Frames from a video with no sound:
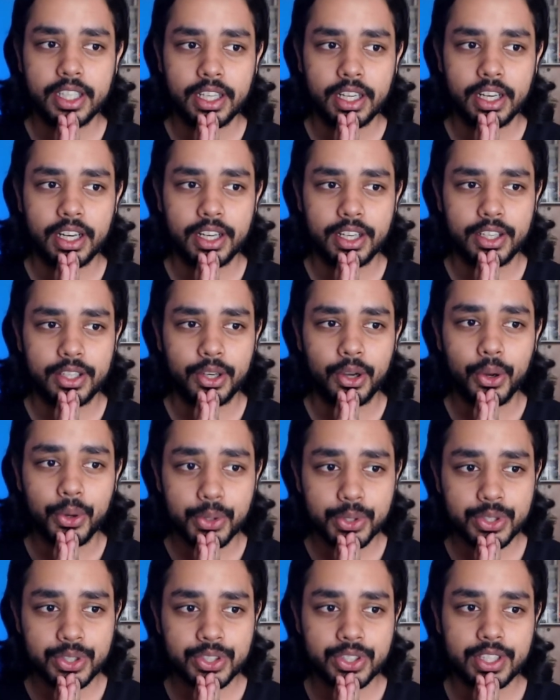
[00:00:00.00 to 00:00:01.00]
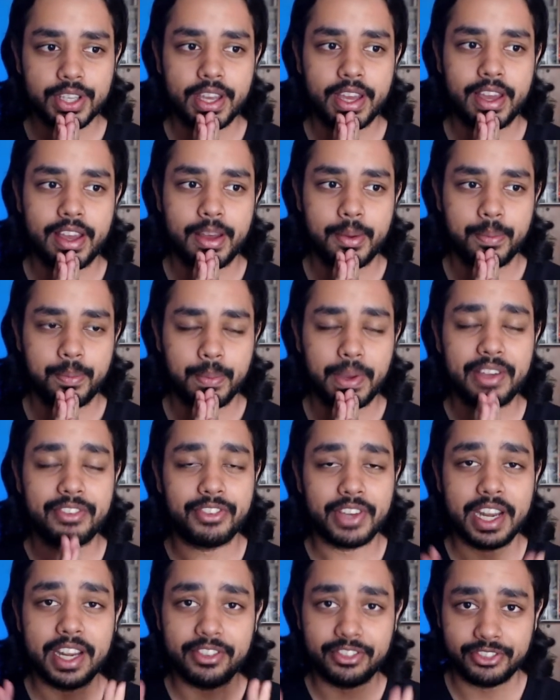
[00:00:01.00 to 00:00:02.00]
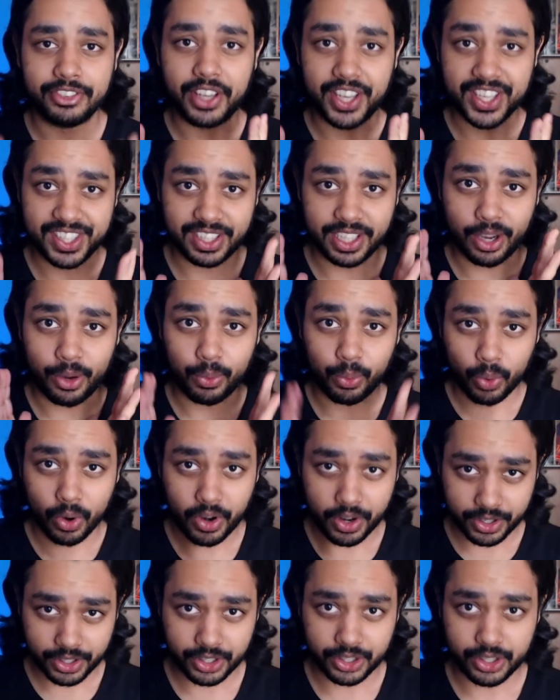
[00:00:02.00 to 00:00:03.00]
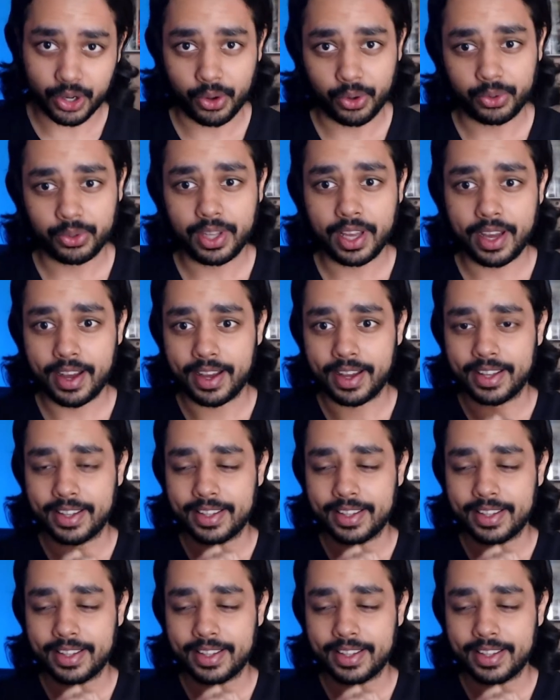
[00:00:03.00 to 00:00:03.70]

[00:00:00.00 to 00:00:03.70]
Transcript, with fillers: uh, host uh, my very first award show. Uh,